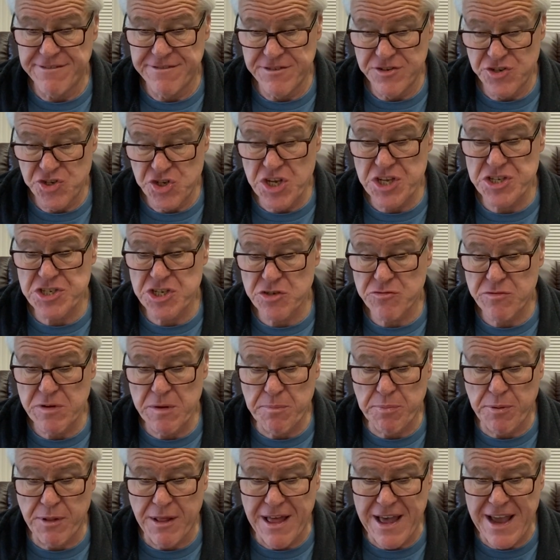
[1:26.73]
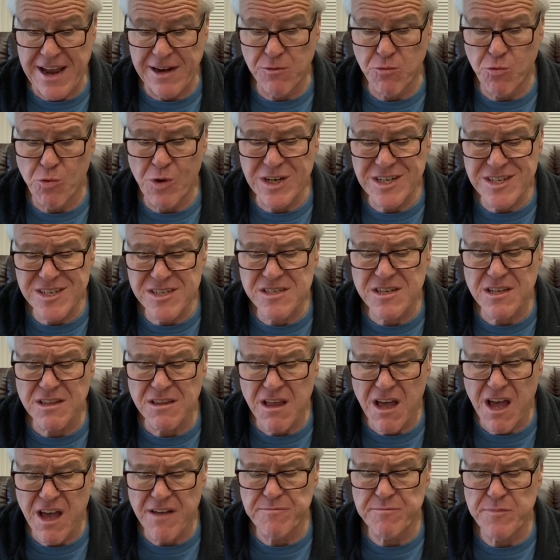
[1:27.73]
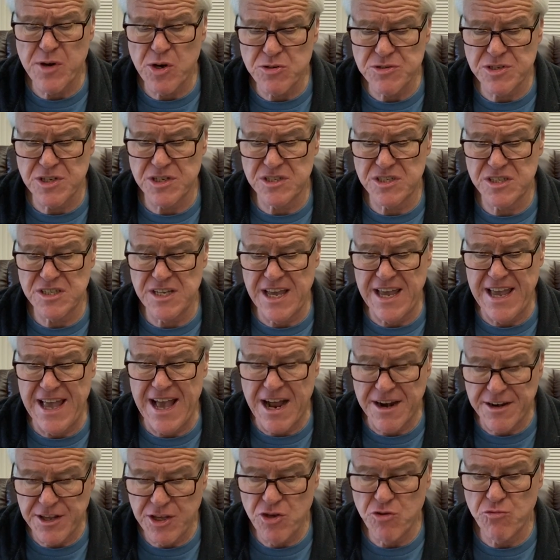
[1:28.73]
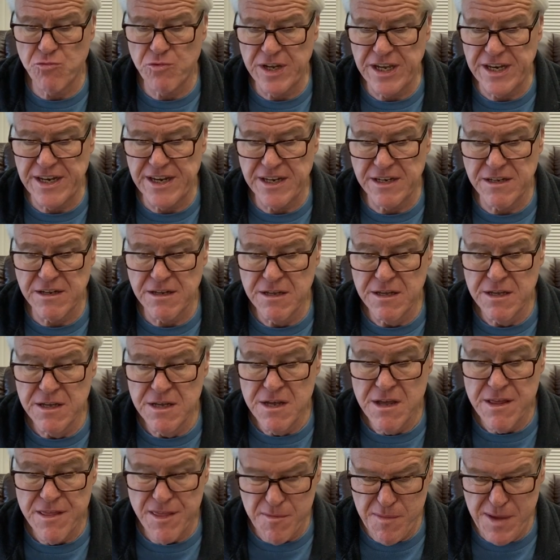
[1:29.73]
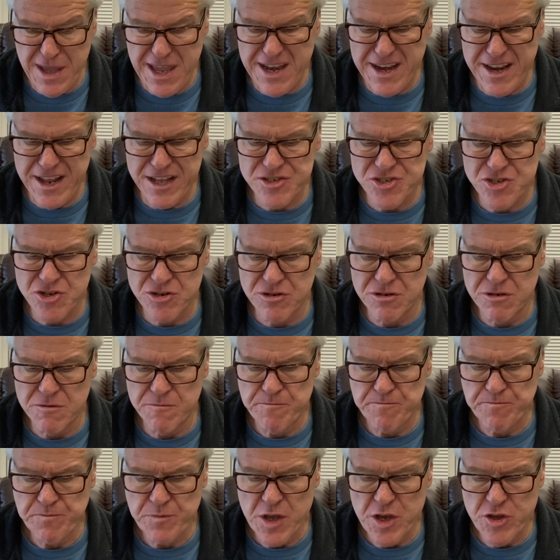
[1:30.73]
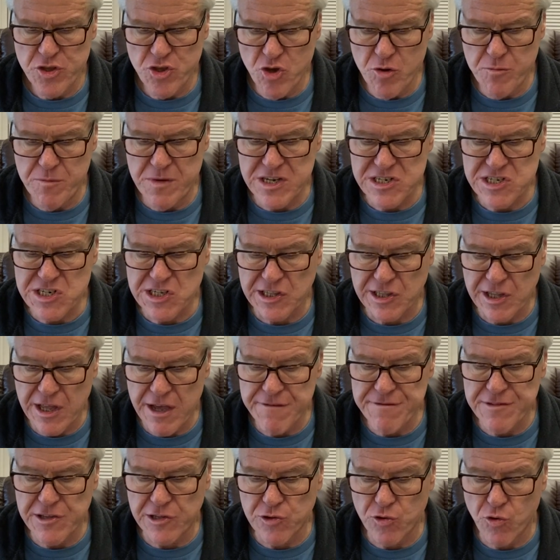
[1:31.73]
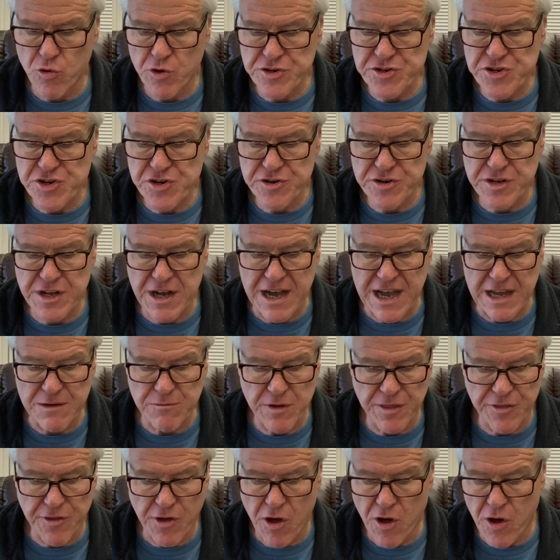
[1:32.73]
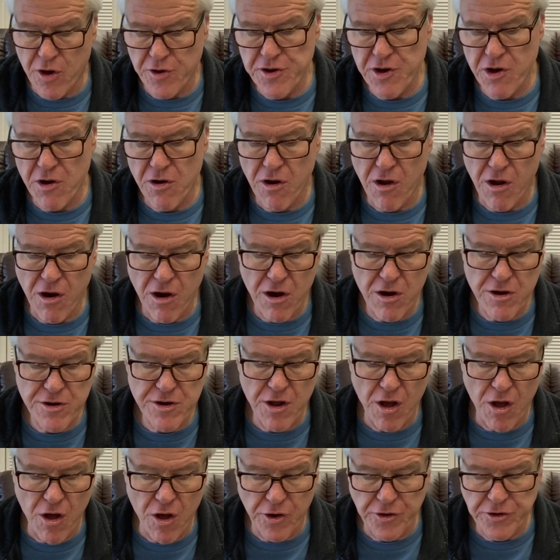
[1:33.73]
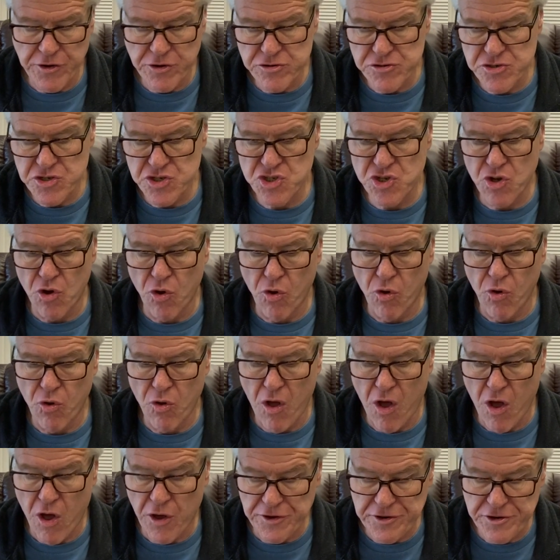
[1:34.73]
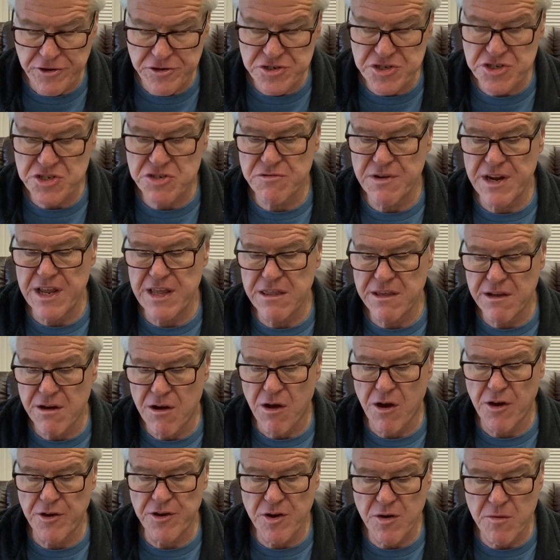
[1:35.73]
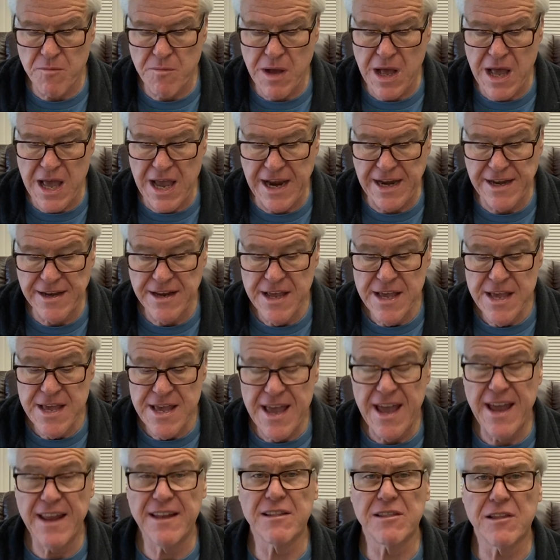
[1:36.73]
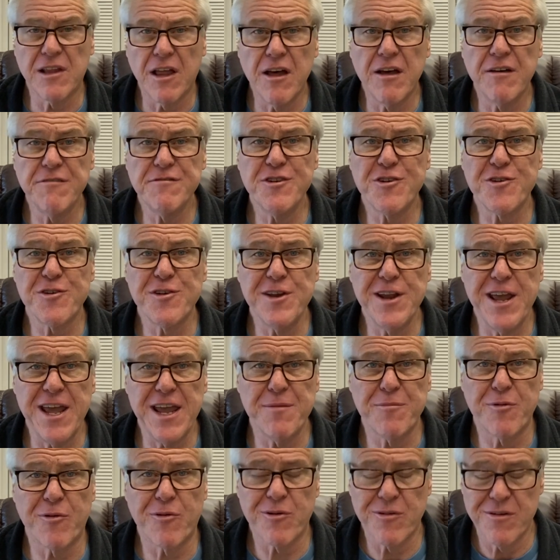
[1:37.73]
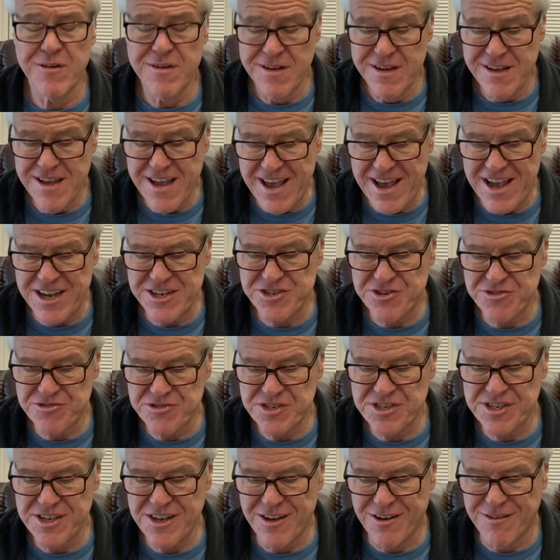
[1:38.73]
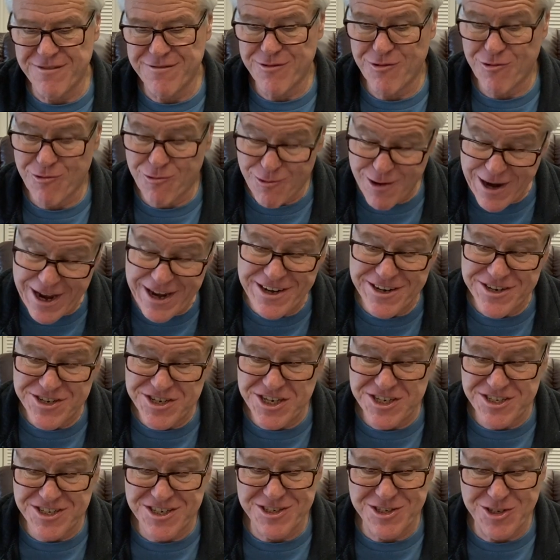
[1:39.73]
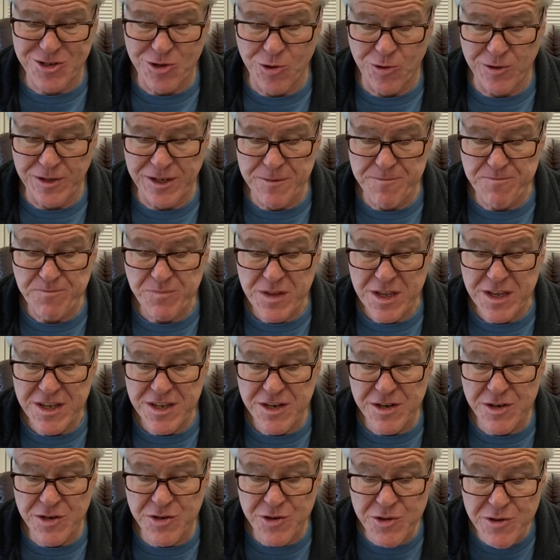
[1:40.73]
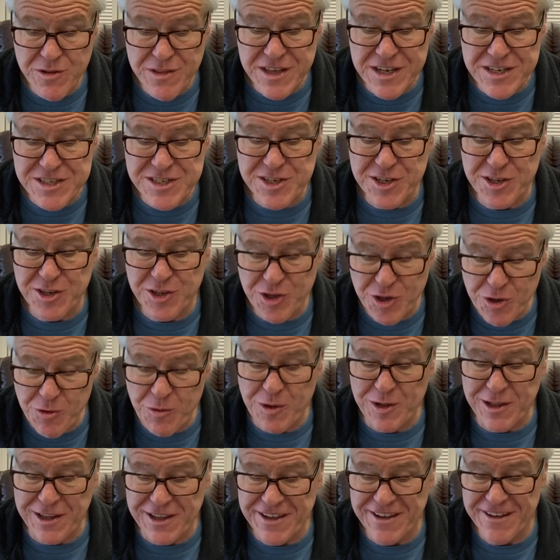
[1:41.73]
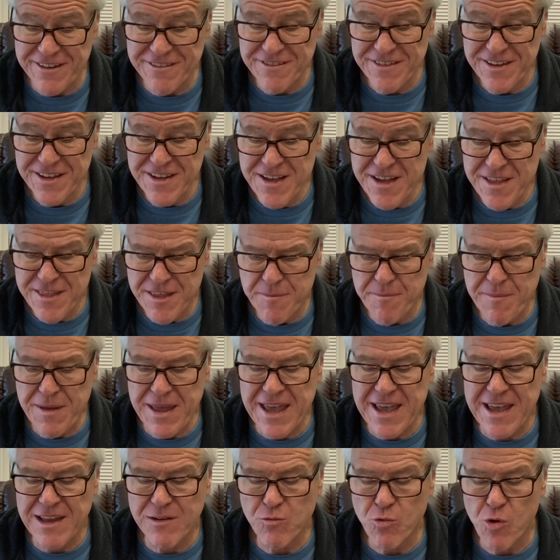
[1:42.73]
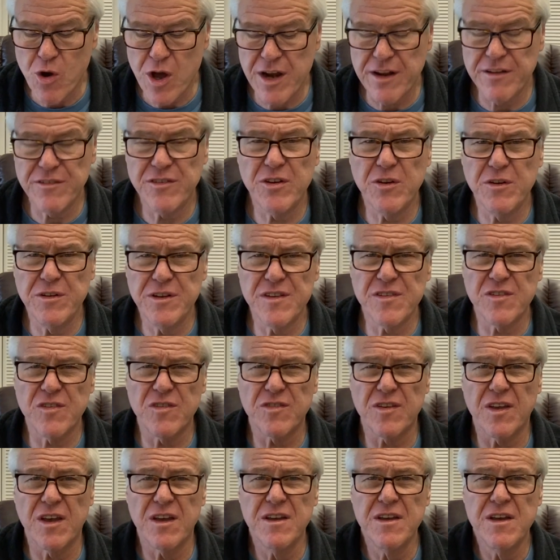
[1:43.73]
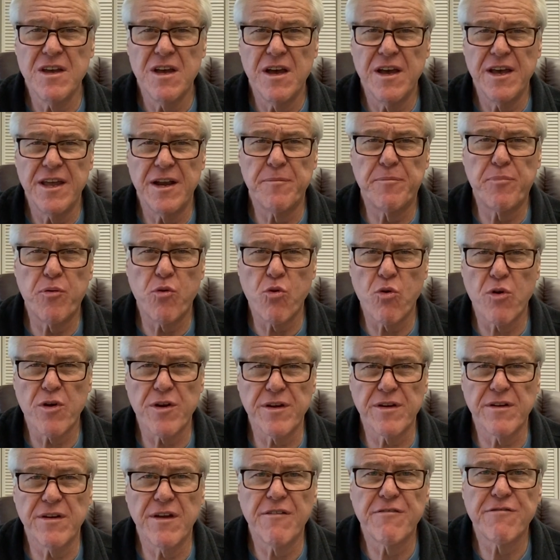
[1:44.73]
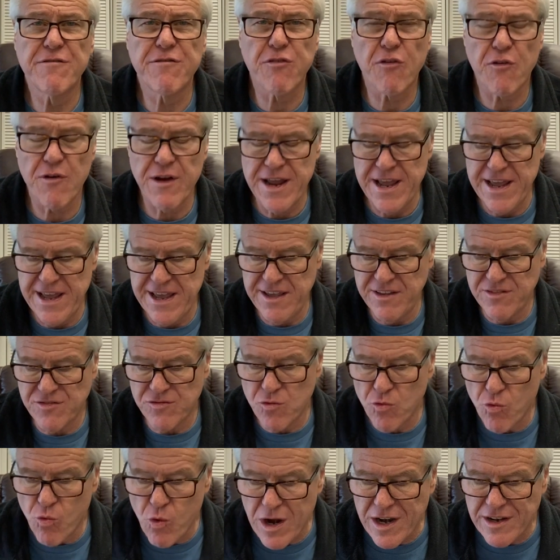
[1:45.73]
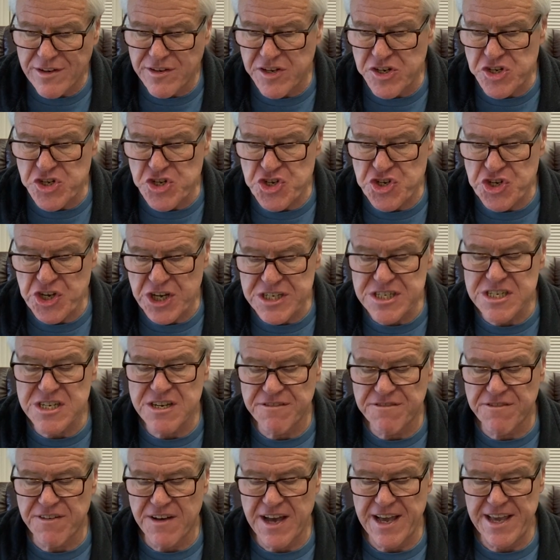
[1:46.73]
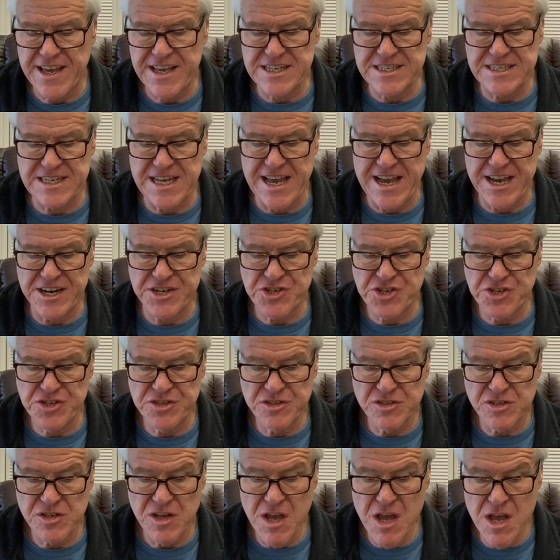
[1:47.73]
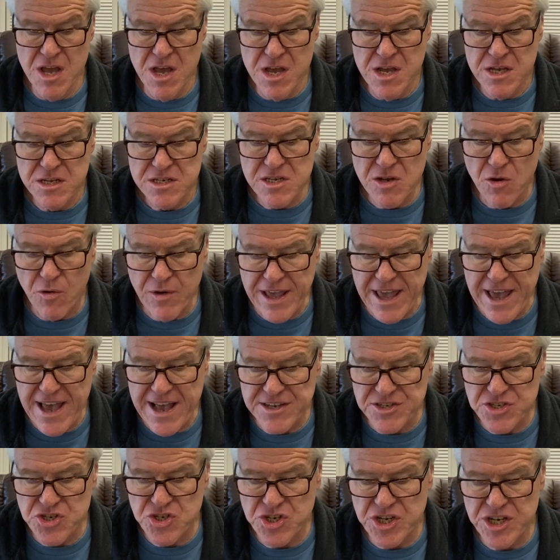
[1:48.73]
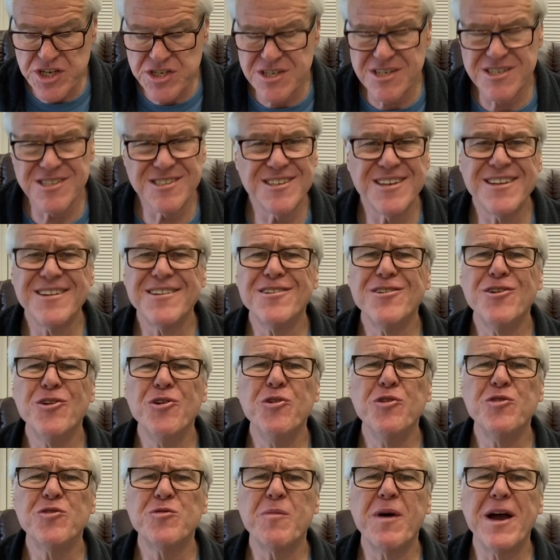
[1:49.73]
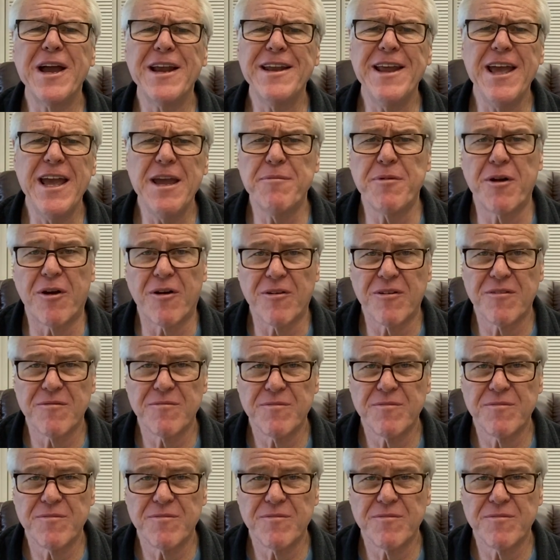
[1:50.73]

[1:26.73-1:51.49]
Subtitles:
And Jesus replied, "What does the law of Moses say? How do you read it?" The man answered, "You must love the Lord your God with all your heart, all your soul, all your strength, and all your mind, and love your neighbor as yourself." "Right," Jesus told him. "Do this and you will live." The man wanted to, and this is an important phrase, wanted to justify his actions. So he asked Jesus, "And who's my neighbor?"